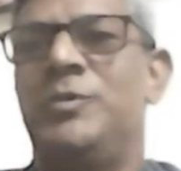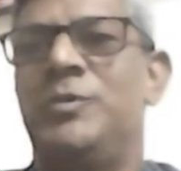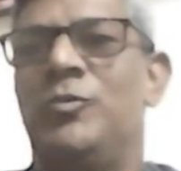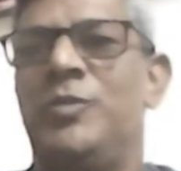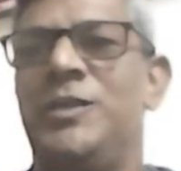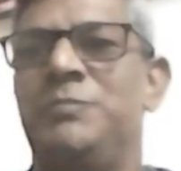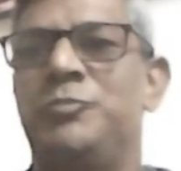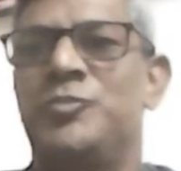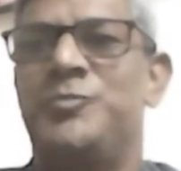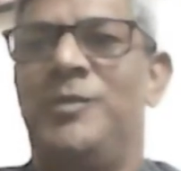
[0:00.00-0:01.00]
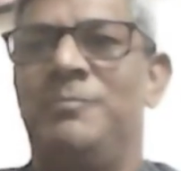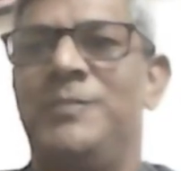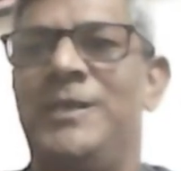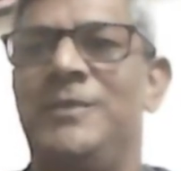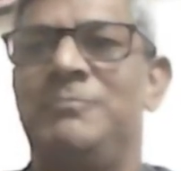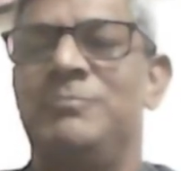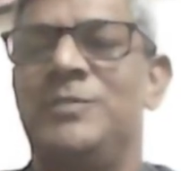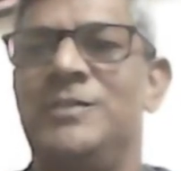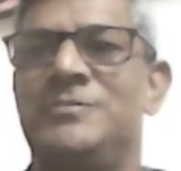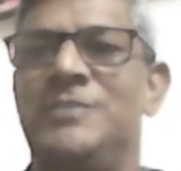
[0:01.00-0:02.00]
your inputs from
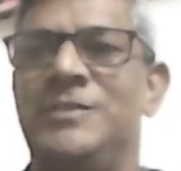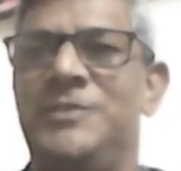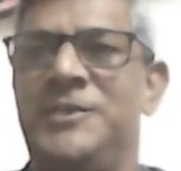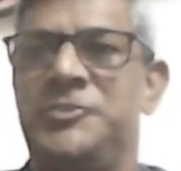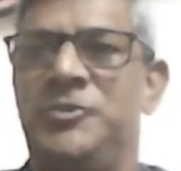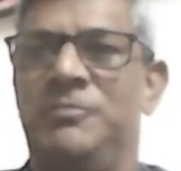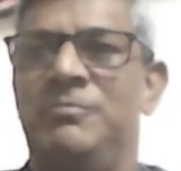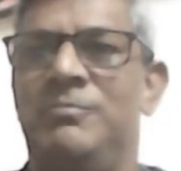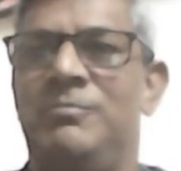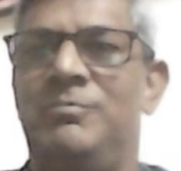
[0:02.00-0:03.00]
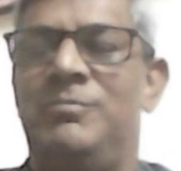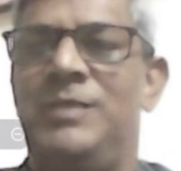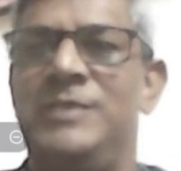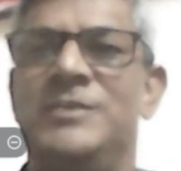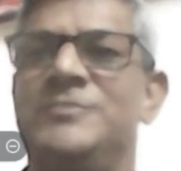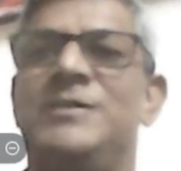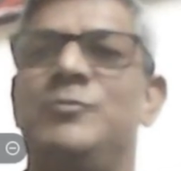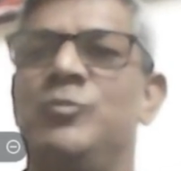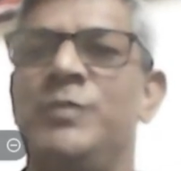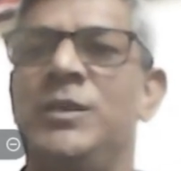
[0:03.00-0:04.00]
this interaction. It doesn't
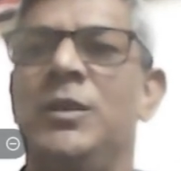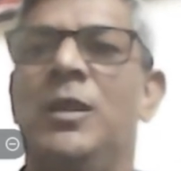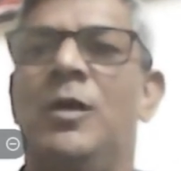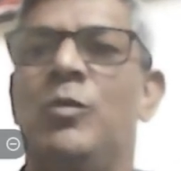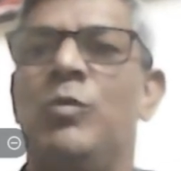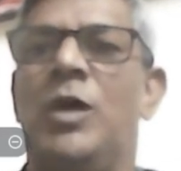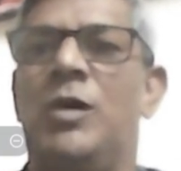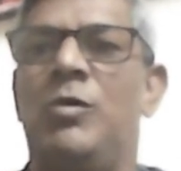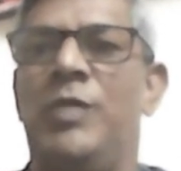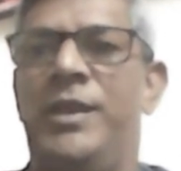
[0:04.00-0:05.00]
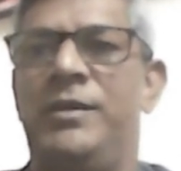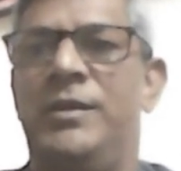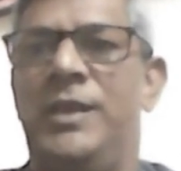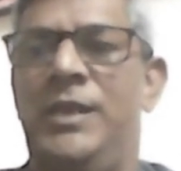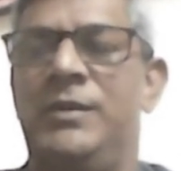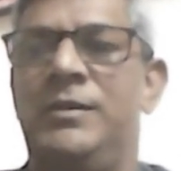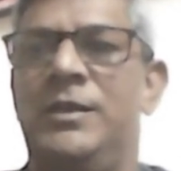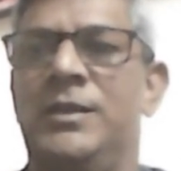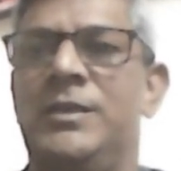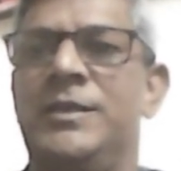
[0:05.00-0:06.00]
have to be wow and
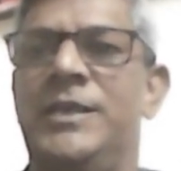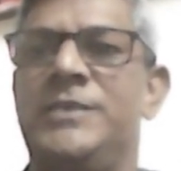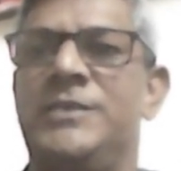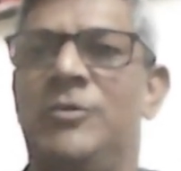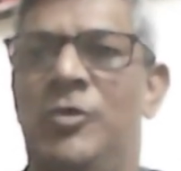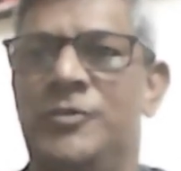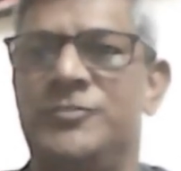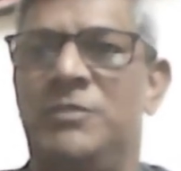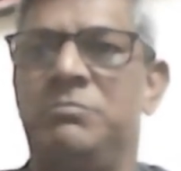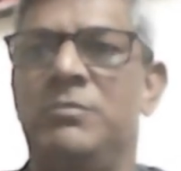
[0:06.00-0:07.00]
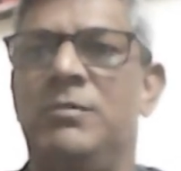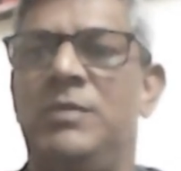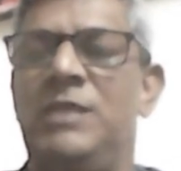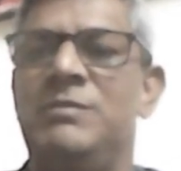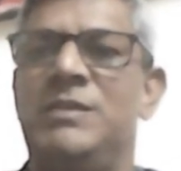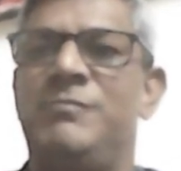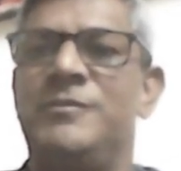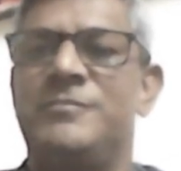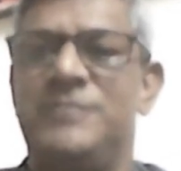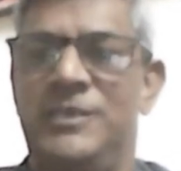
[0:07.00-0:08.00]
great and awesome. Even if
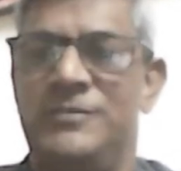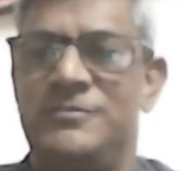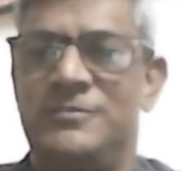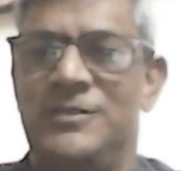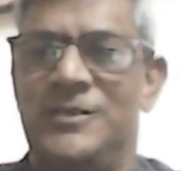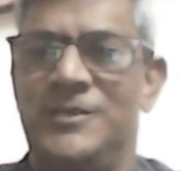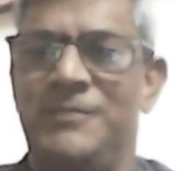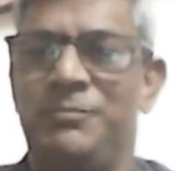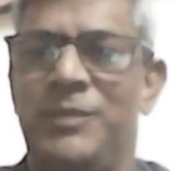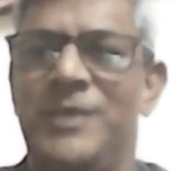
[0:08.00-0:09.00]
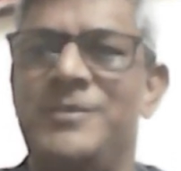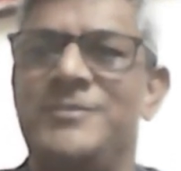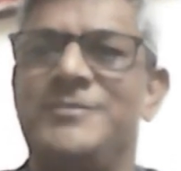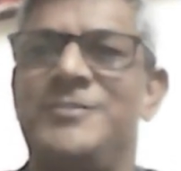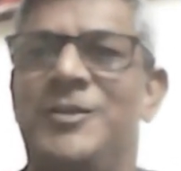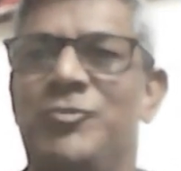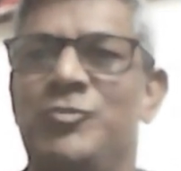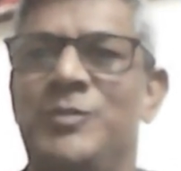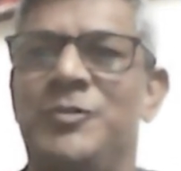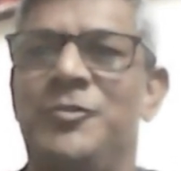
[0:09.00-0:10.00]
it doesn't turn out
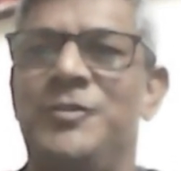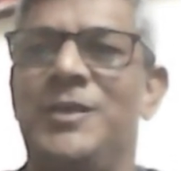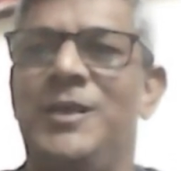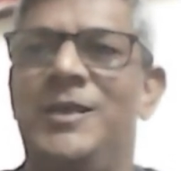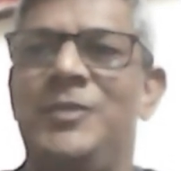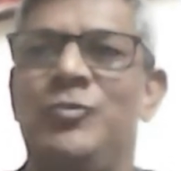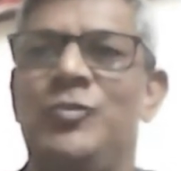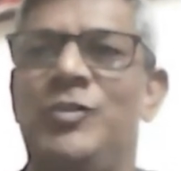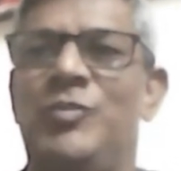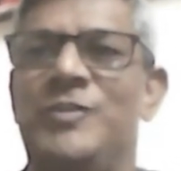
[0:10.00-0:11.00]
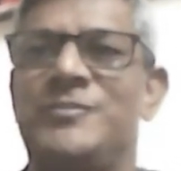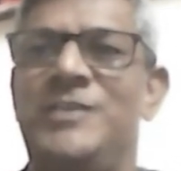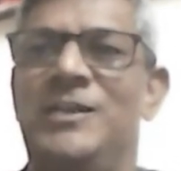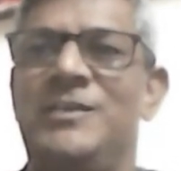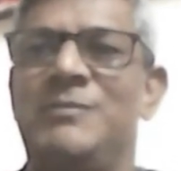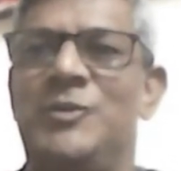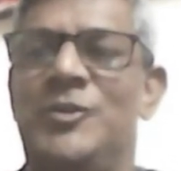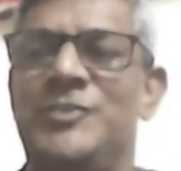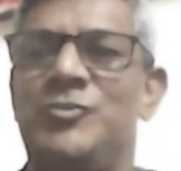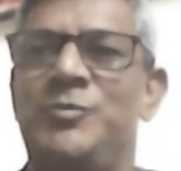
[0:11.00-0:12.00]
to be good, you can still give an
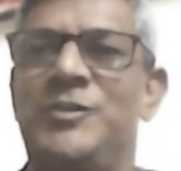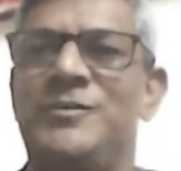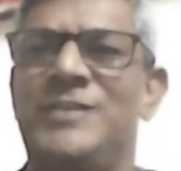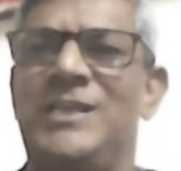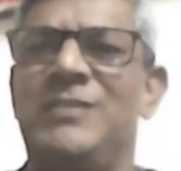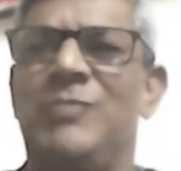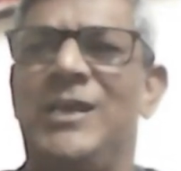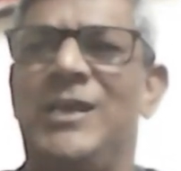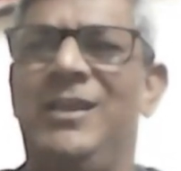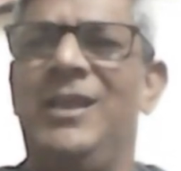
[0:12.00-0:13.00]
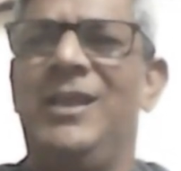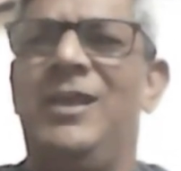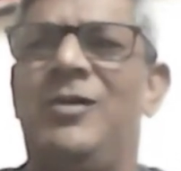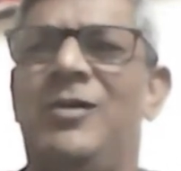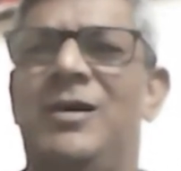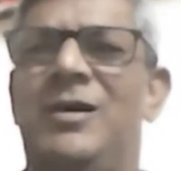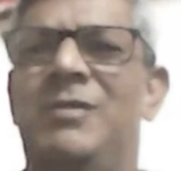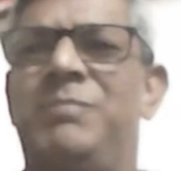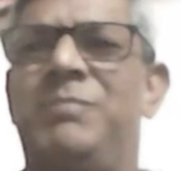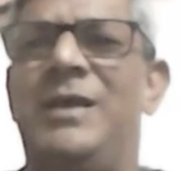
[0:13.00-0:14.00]
honest opinion, telling, well,
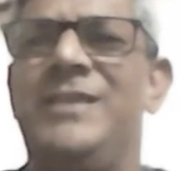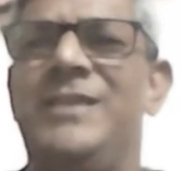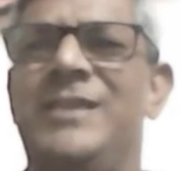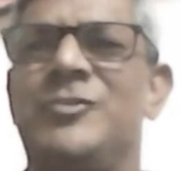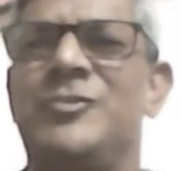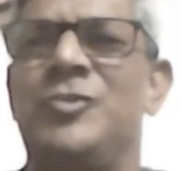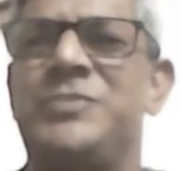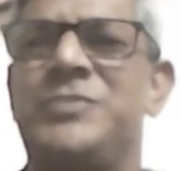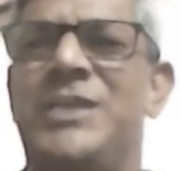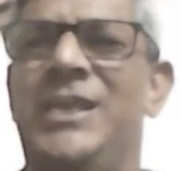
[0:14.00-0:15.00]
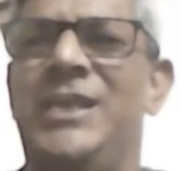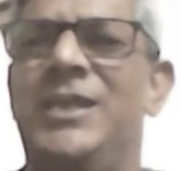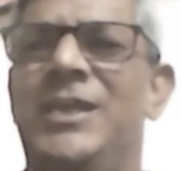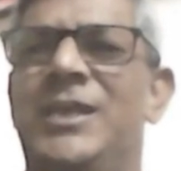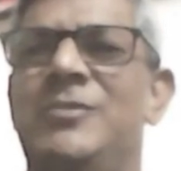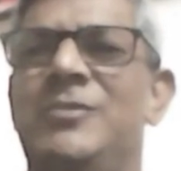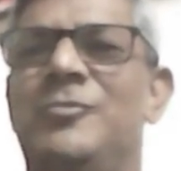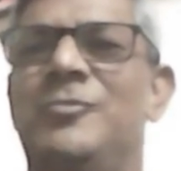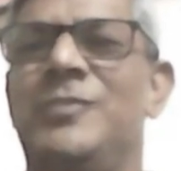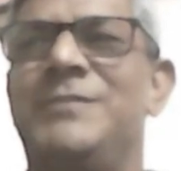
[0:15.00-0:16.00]
I think it was okay.
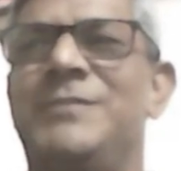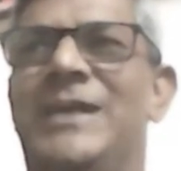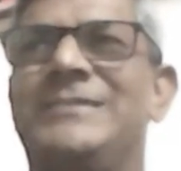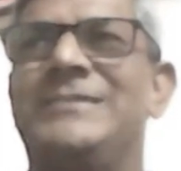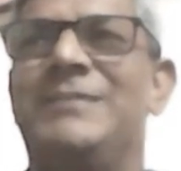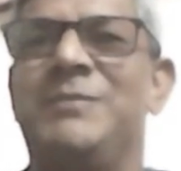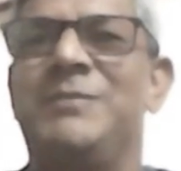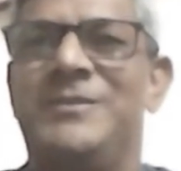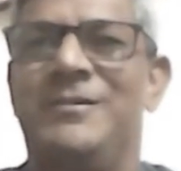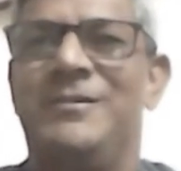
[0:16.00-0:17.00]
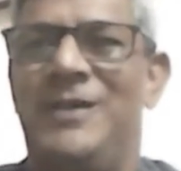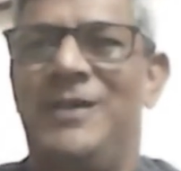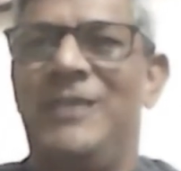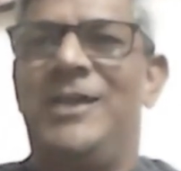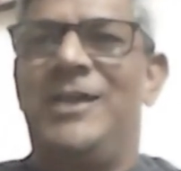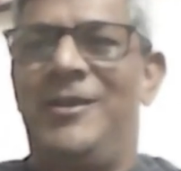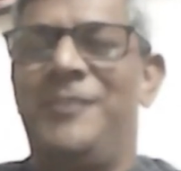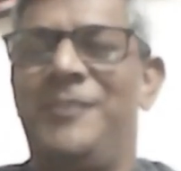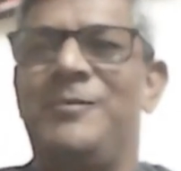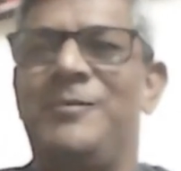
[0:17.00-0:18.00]
You could have done something better. I
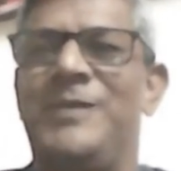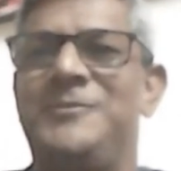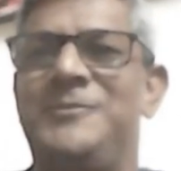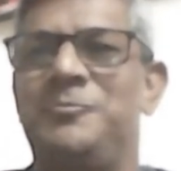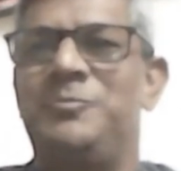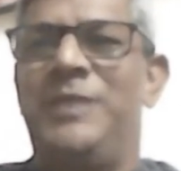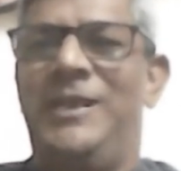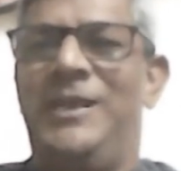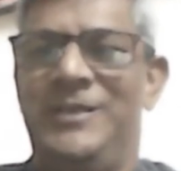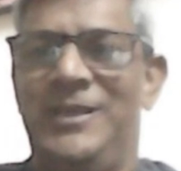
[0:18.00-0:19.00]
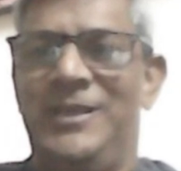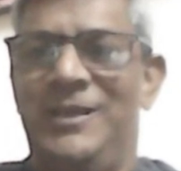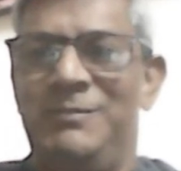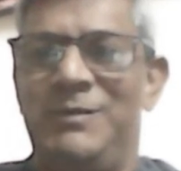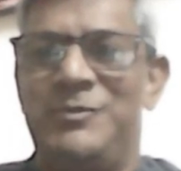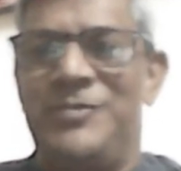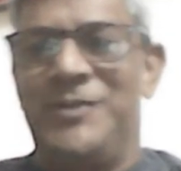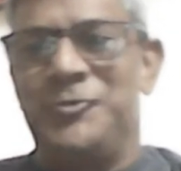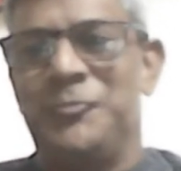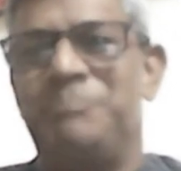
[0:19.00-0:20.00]
learned from that and maybe
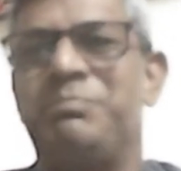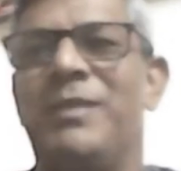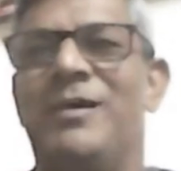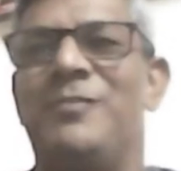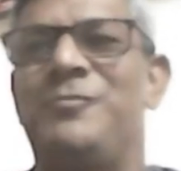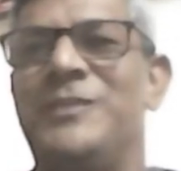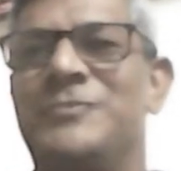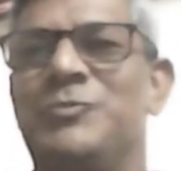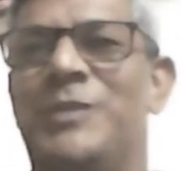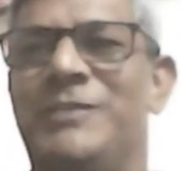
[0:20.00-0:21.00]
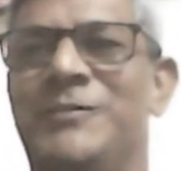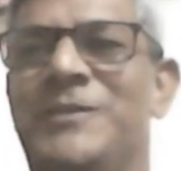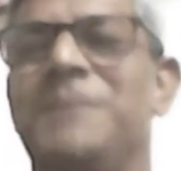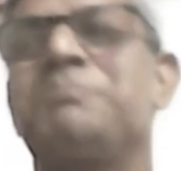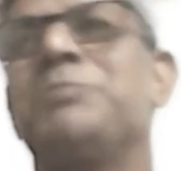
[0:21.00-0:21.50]
try to fix whatever